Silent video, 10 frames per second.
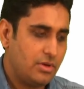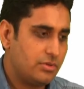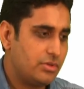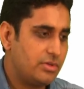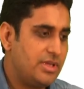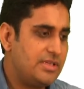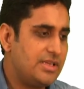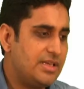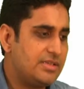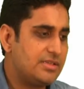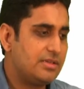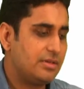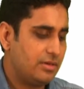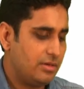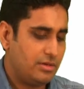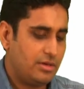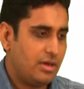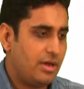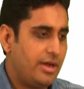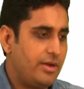So this is
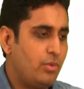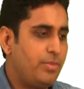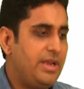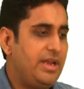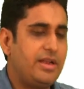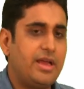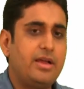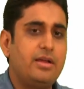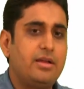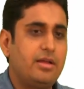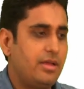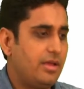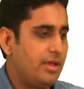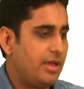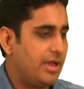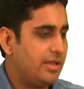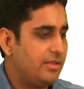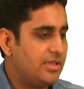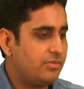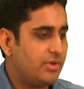an opening tag and
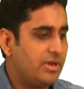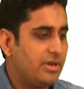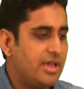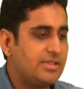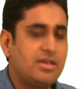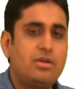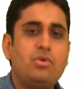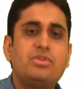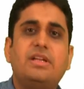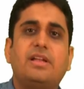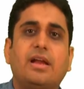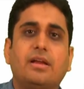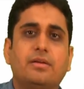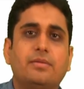this one is a closing tag.